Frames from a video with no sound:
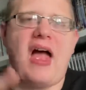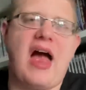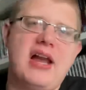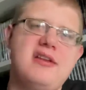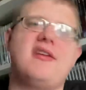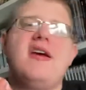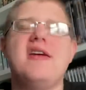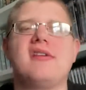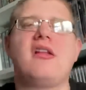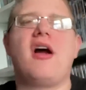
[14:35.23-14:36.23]
and
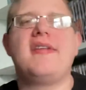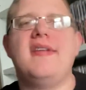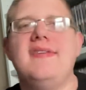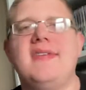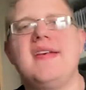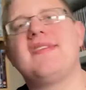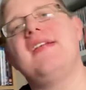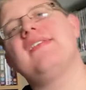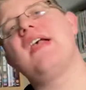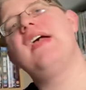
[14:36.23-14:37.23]
the 1960s.